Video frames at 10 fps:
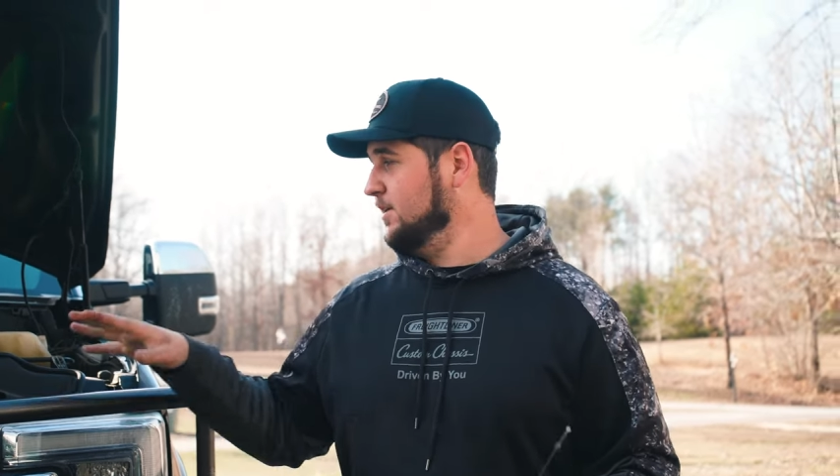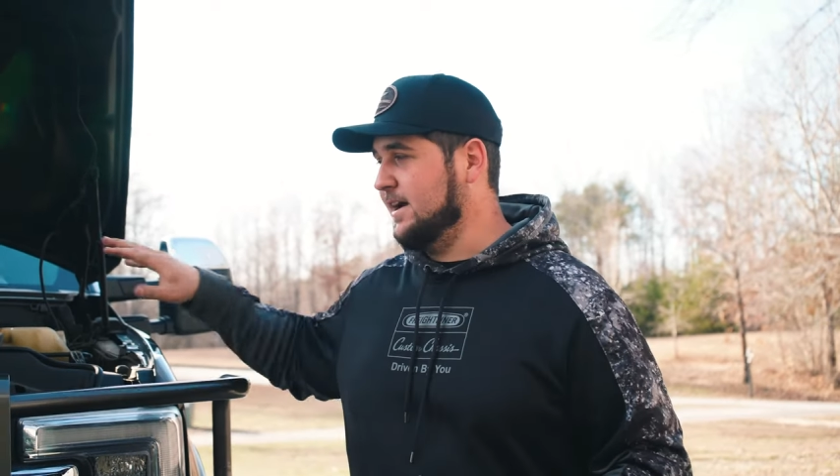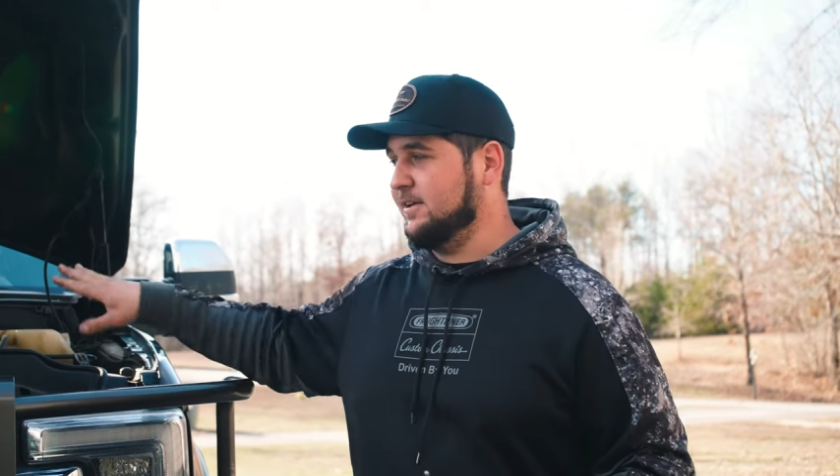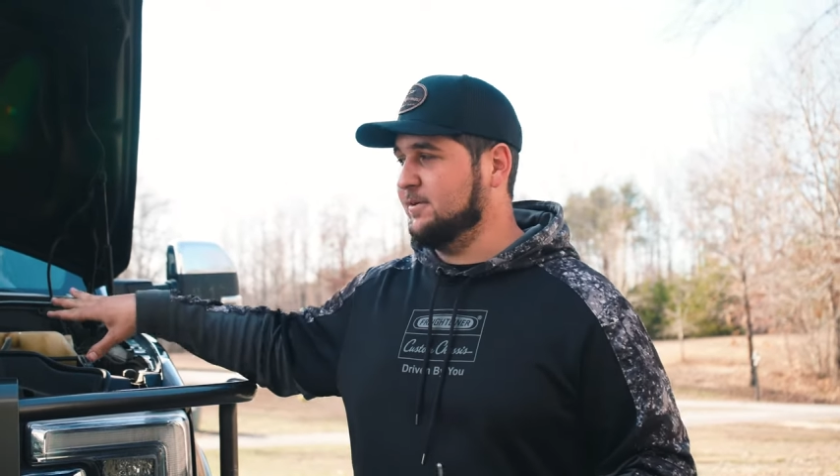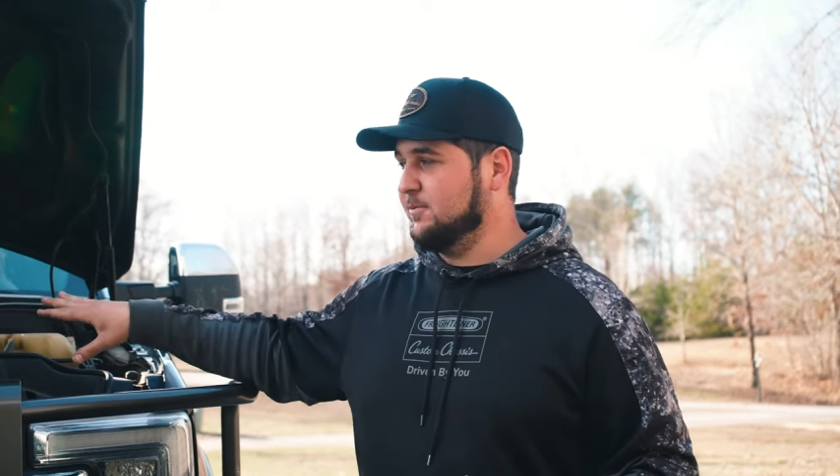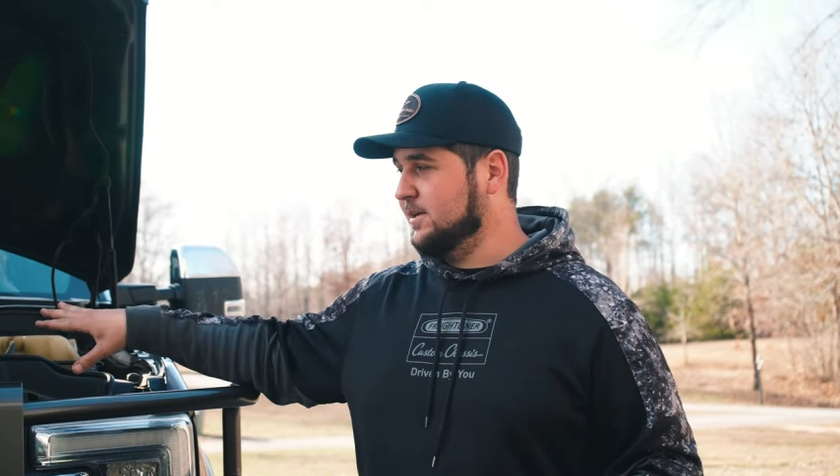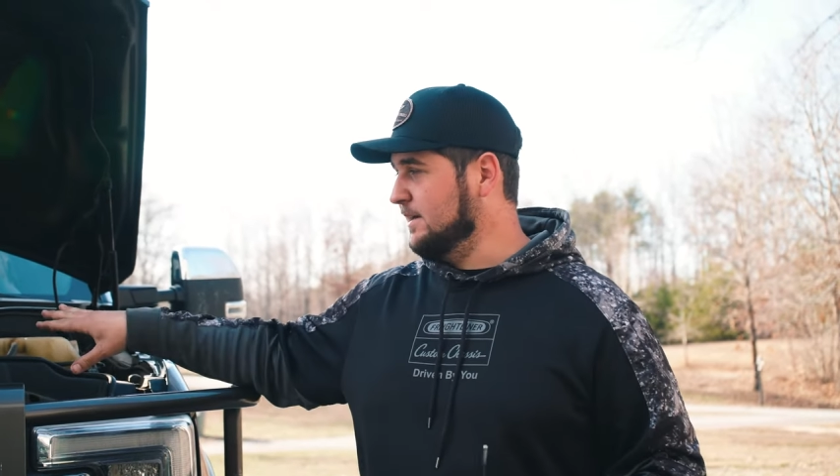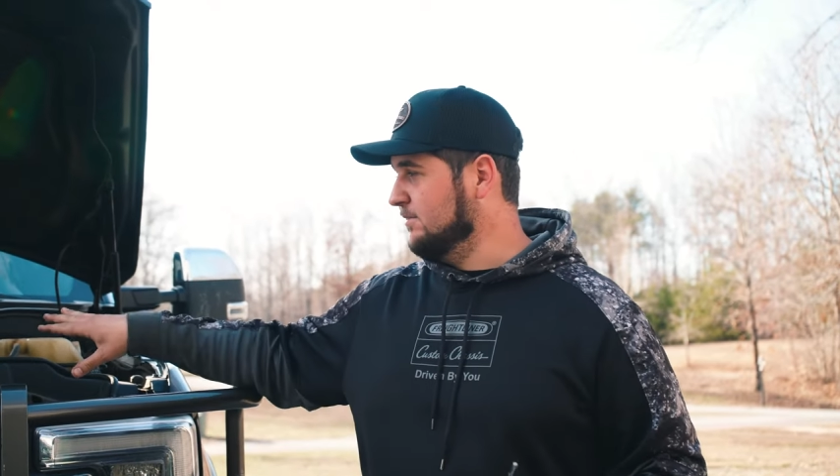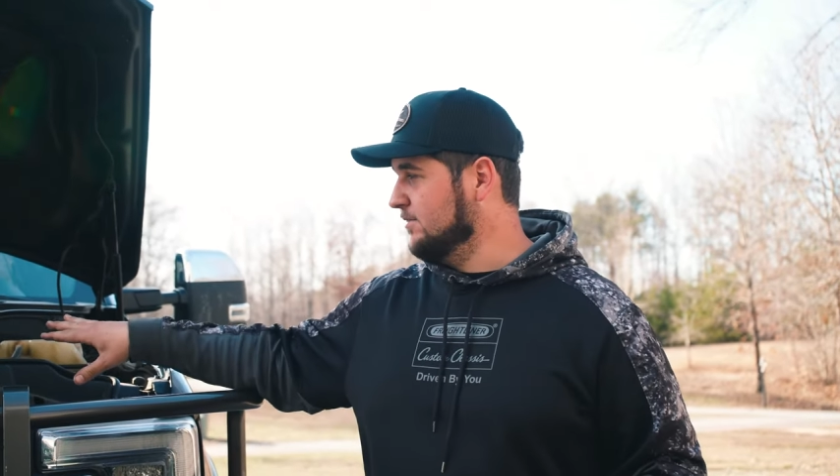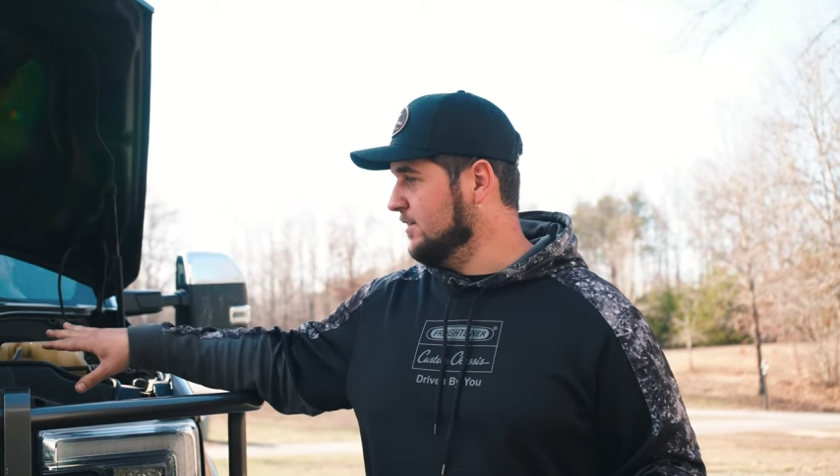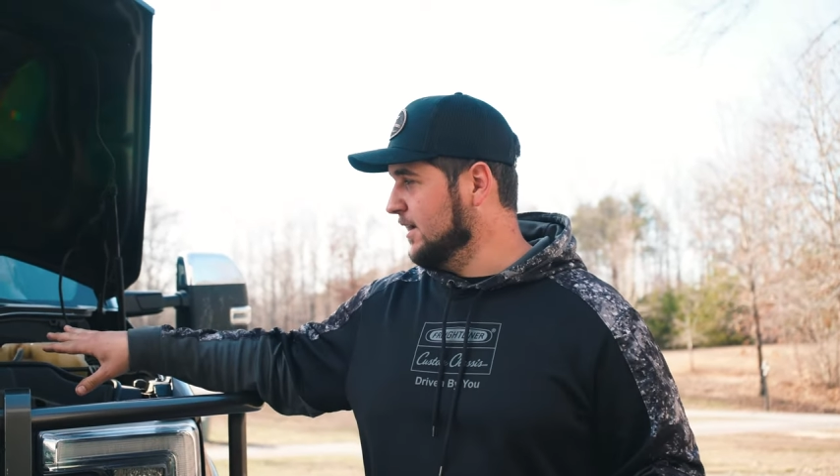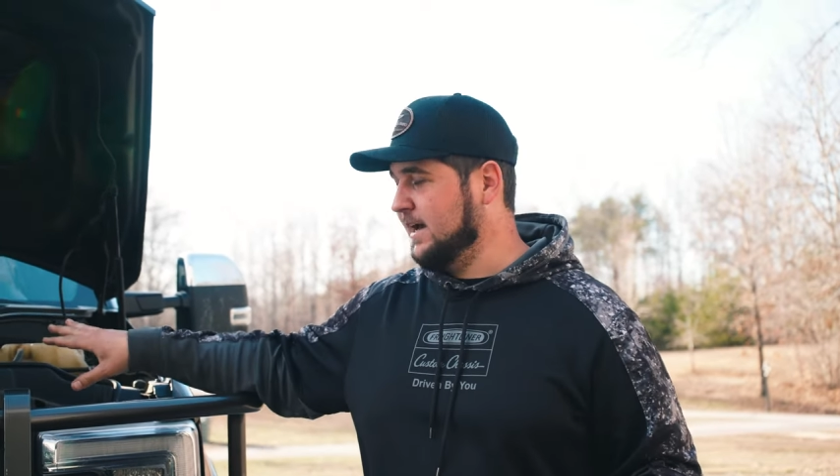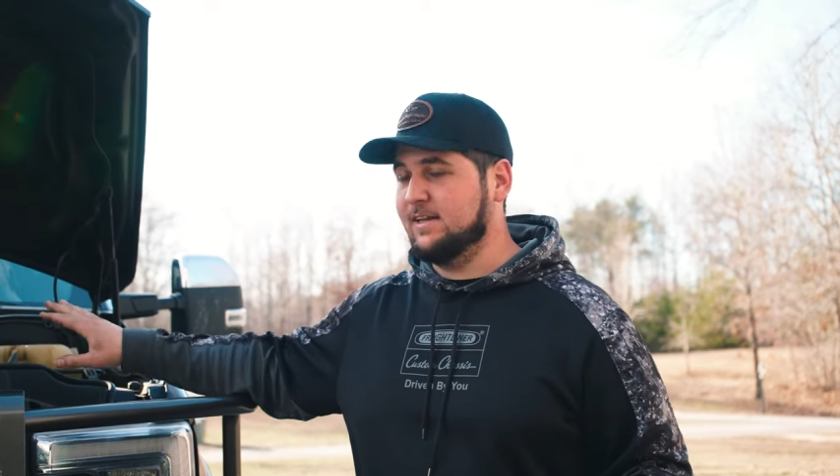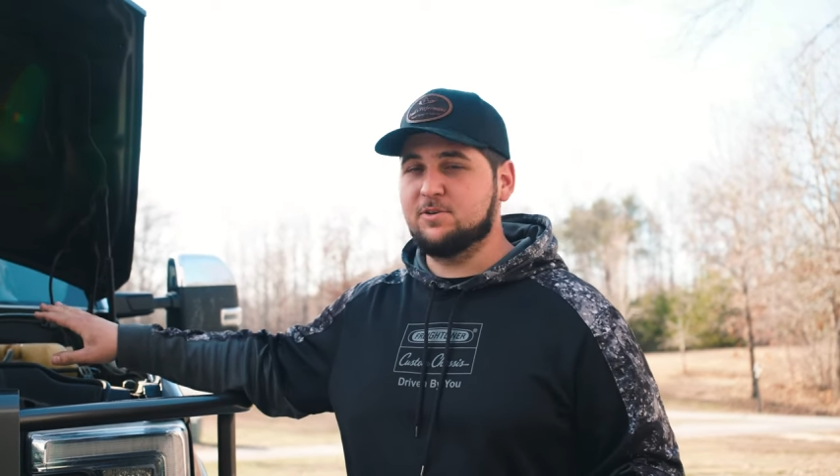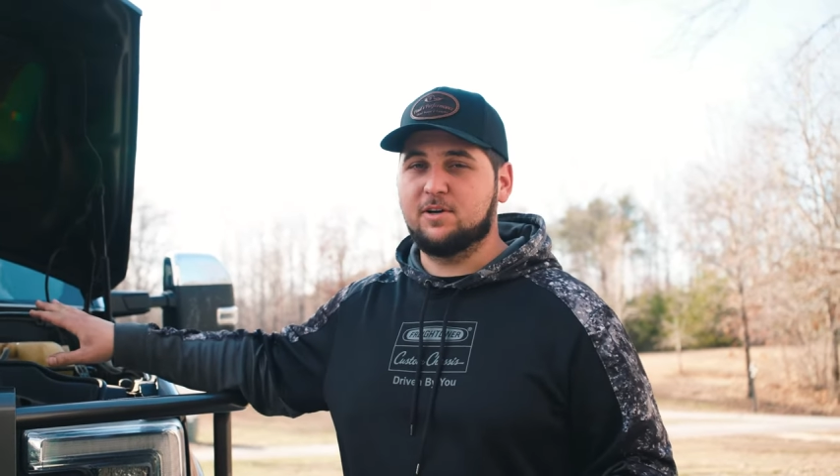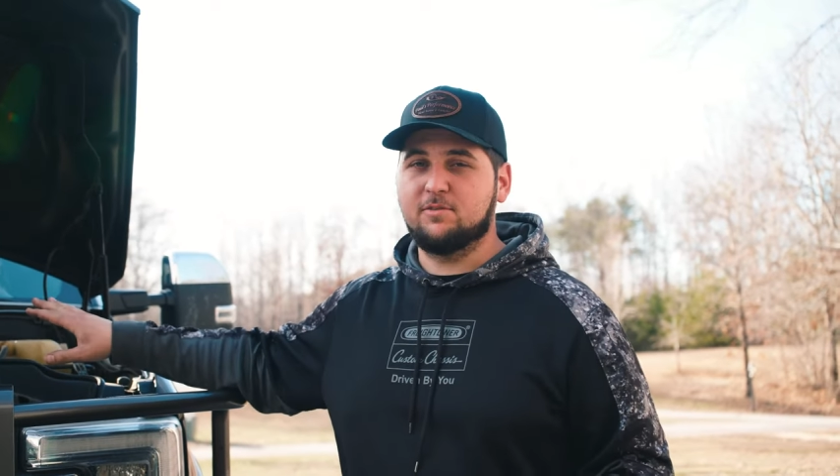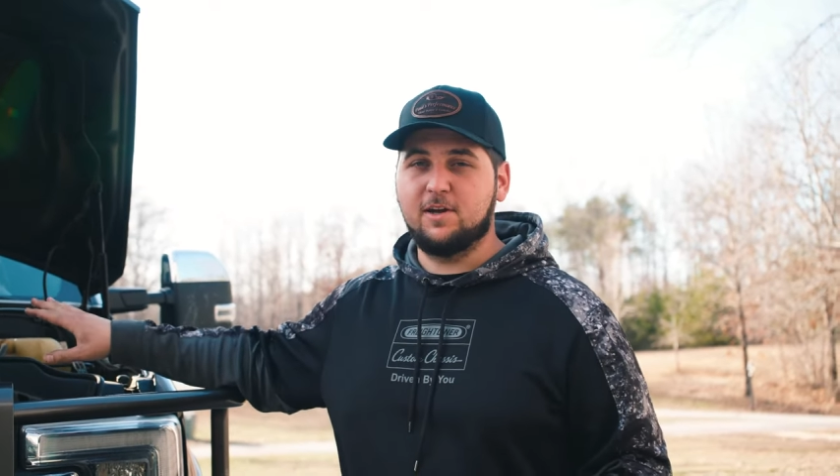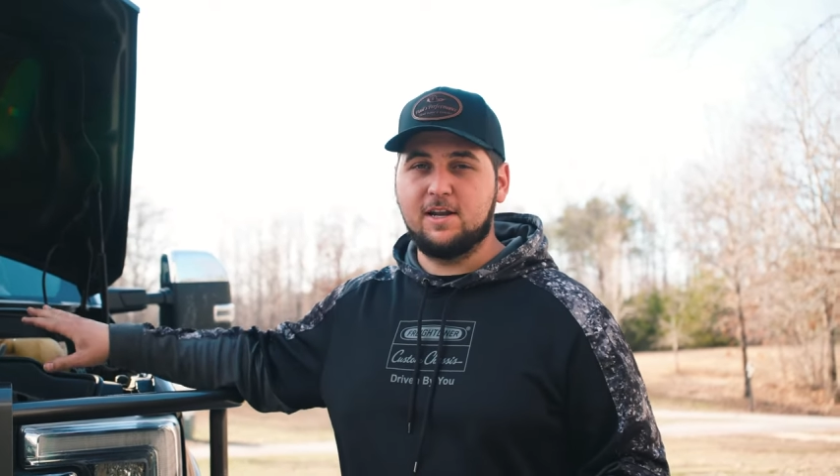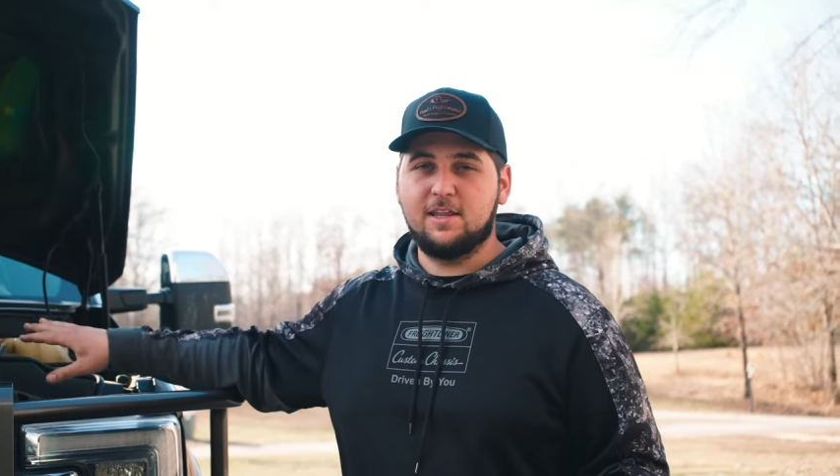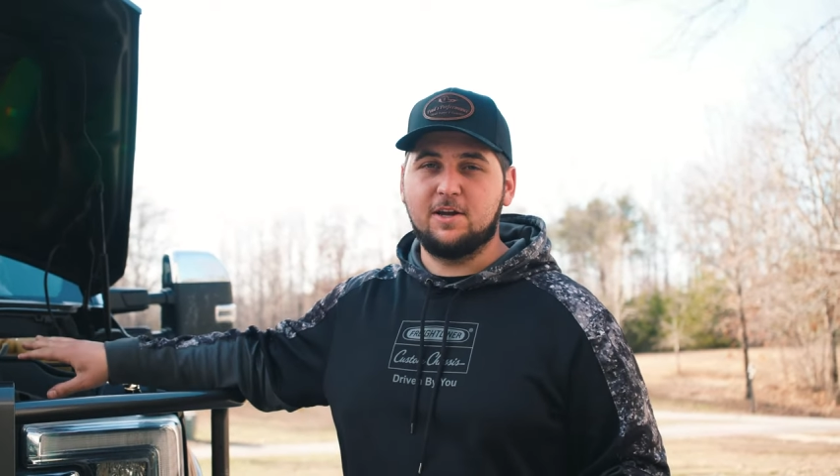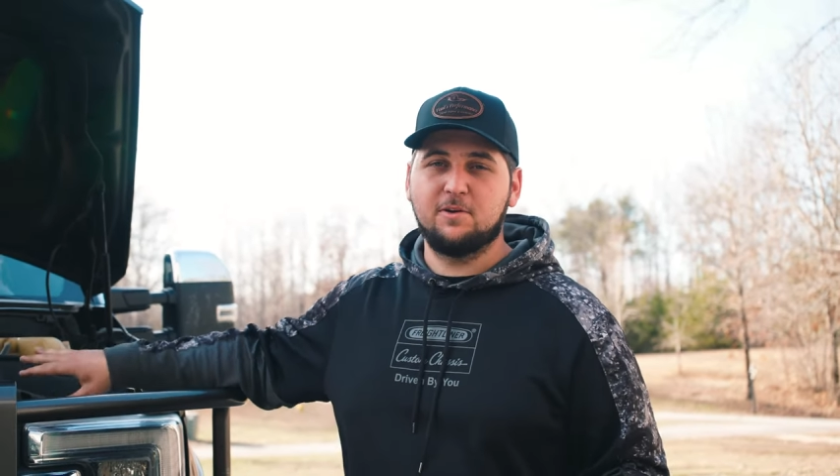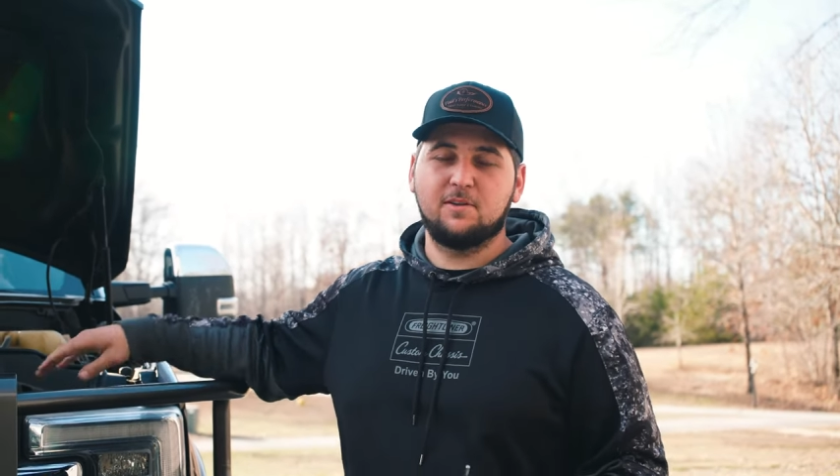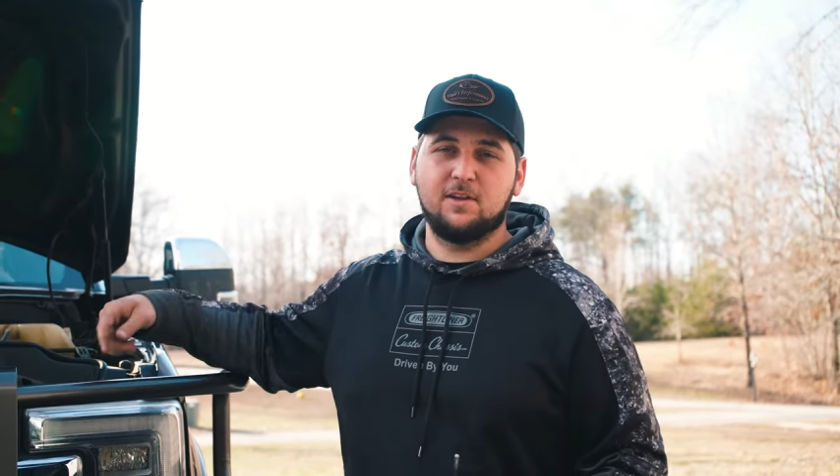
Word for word: Now that we've had the truck running though,